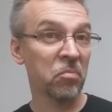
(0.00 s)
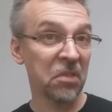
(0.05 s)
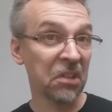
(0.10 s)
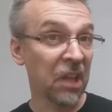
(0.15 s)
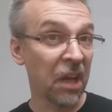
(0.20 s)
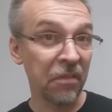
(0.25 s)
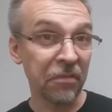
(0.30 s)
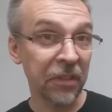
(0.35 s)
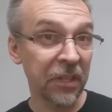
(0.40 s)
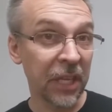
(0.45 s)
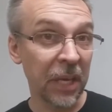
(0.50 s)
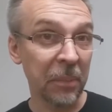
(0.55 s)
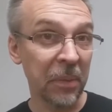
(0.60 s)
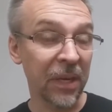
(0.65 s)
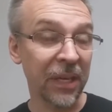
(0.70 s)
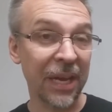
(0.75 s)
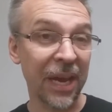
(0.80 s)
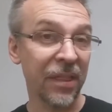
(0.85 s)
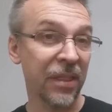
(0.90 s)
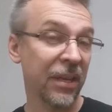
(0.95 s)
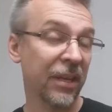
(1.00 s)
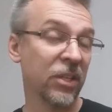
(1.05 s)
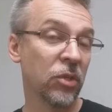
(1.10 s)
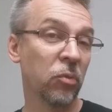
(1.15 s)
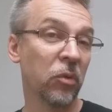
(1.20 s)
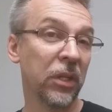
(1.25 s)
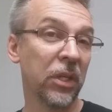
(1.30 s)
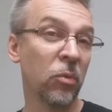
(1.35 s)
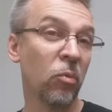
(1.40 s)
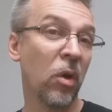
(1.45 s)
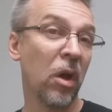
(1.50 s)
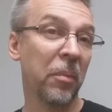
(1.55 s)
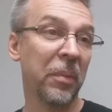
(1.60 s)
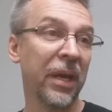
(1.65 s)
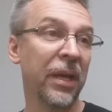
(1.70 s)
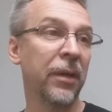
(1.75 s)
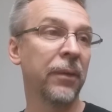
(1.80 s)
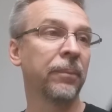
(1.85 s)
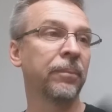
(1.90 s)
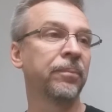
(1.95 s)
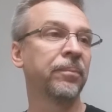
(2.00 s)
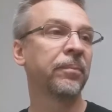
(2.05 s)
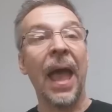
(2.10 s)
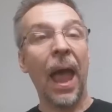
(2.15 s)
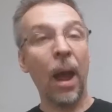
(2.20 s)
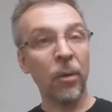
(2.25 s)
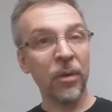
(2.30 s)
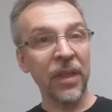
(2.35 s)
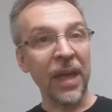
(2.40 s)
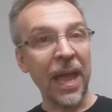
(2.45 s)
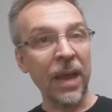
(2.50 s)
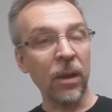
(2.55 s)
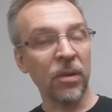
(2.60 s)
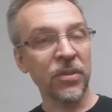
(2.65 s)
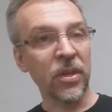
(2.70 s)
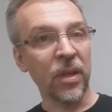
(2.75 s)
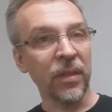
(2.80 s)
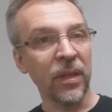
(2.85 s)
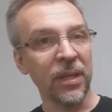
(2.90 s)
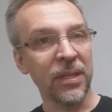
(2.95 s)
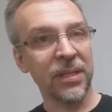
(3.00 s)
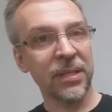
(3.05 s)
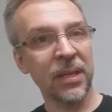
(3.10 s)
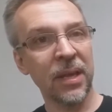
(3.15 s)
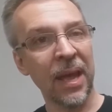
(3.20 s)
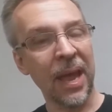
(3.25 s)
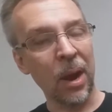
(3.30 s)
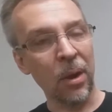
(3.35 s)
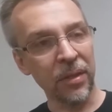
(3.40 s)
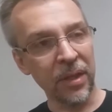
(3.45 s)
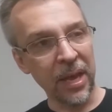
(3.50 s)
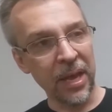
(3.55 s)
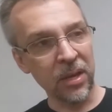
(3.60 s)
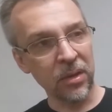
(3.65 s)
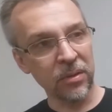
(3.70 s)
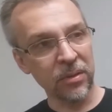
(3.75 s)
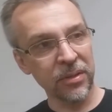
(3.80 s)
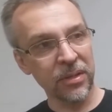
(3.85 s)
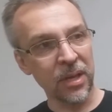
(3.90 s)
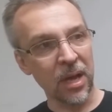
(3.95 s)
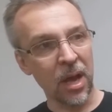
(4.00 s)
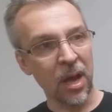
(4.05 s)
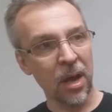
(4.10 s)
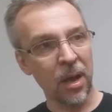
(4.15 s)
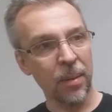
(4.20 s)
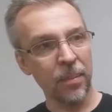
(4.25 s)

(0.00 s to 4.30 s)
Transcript: Love the gimmick. I think it's really well made. How are the angles on this? How are the angles?